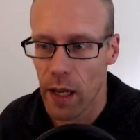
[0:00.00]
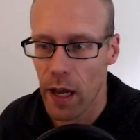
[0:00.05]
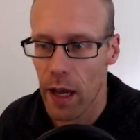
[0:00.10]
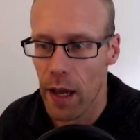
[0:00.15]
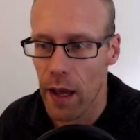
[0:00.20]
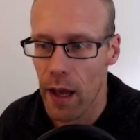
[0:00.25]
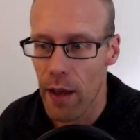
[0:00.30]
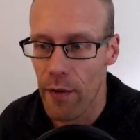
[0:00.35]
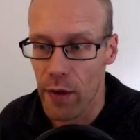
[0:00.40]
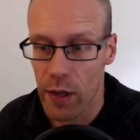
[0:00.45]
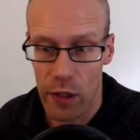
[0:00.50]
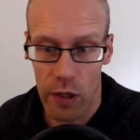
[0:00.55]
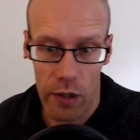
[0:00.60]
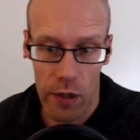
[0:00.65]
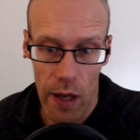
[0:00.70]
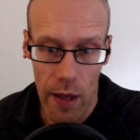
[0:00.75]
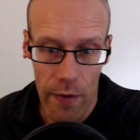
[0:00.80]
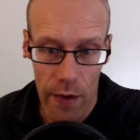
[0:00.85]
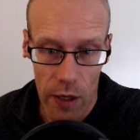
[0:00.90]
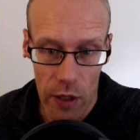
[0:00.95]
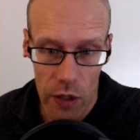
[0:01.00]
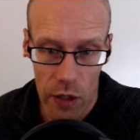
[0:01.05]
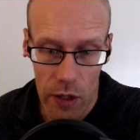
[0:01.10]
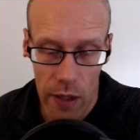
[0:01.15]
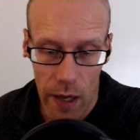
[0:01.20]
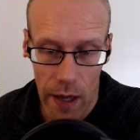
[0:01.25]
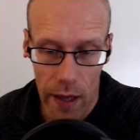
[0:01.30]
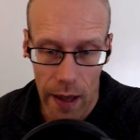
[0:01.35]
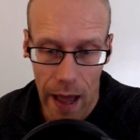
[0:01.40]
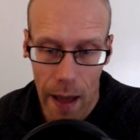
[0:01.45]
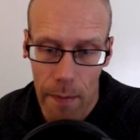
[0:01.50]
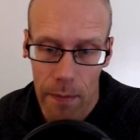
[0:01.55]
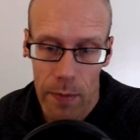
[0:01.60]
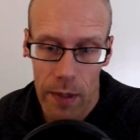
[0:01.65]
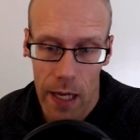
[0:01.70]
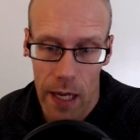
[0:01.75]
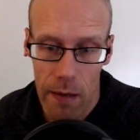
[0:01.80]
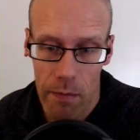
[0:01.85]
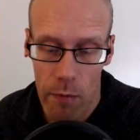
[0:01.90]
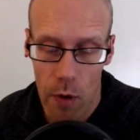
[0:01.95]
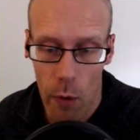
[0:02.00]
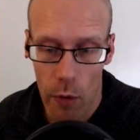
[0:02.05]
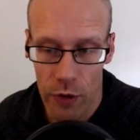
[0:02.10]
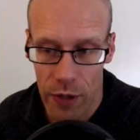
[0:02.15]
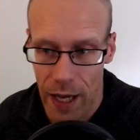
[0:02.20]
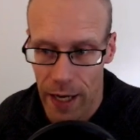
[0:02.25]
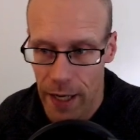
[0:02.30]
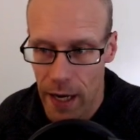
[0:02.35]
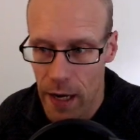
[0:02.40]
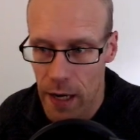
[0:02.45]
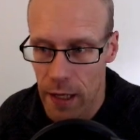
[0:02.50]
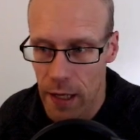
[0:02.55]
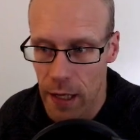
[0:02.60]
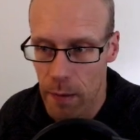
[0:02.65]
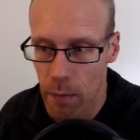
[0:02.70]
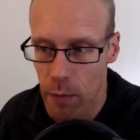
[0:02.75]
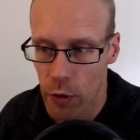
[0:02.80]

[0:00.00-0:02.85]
If it's empty, no one's added anything,